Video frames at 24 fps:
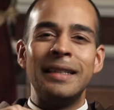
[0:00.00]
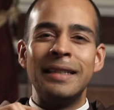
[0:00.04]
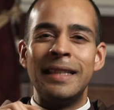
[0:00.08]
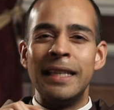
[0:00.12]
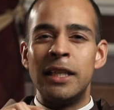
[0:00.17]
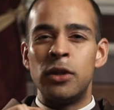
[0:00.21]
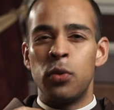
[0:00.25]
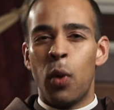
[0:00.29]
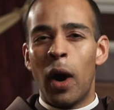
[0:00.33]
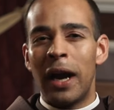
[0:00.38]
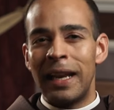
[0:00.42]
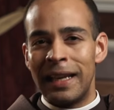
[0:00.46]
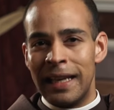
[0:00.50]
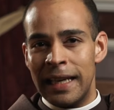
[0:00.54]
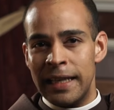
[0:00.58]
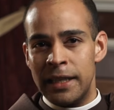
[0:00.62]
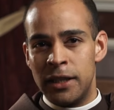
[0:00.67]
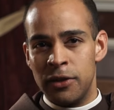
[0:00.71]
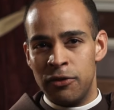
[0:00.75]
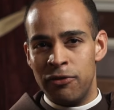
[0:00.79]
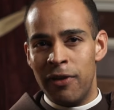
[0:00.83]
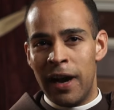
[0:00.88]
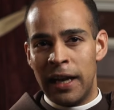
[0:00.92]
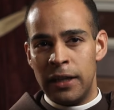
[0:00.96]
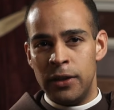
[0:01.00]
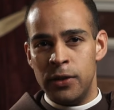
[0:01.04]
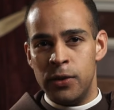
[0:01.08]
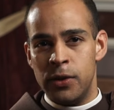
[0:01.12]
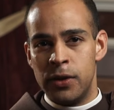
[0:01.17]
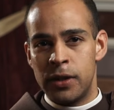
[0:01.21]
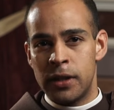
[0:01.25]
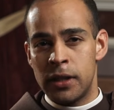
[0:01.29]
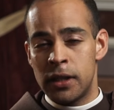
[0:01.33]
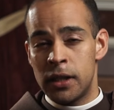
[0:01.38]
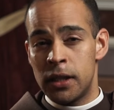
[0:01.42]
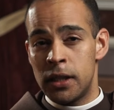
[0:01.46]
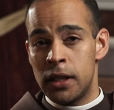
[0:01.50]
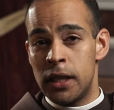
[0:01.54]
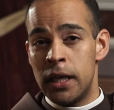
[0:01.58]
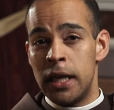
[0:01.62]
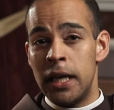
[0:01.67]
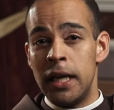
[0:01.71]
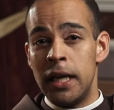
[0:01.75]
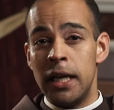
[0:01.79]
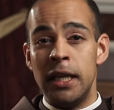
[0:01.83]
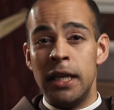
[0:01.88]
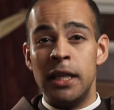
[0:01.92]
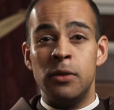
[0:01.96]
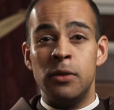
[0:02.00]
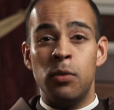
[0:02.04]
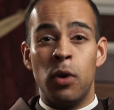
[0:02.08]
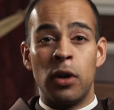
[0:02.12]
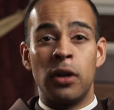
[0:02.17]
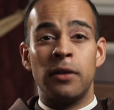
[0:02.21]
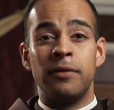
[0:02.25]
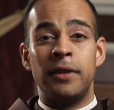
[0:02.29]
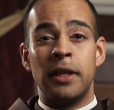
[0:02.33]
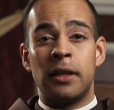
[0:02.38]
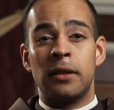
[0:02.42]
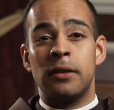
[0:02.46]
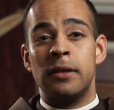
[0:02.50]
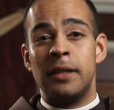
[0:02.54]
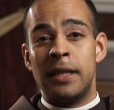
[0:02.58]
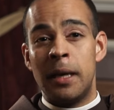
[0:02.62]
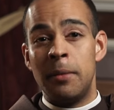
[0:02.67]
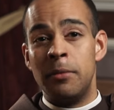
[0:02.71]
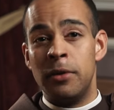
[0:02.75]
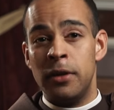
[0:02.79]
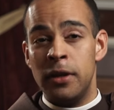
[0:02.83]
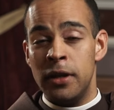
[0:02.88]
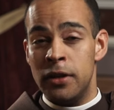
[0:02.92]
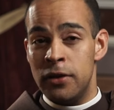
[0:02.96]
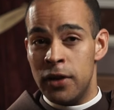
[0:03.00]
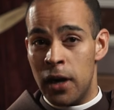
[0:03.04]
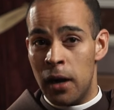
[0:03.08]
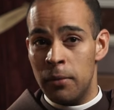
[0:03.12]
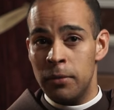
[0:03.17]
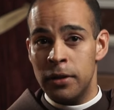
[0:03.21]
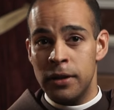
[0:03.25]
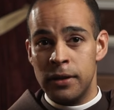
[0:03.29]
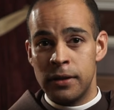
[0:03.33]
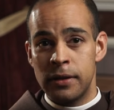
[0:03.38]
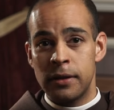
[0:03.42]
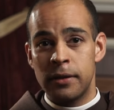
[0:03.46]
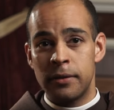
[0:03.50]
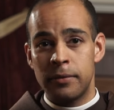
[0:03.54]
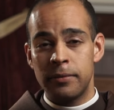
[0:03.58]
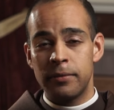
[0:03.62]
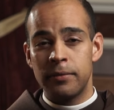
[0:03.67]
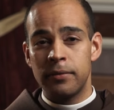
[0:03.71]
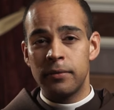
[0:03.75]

The twilight of values is one of the contemporary dramas.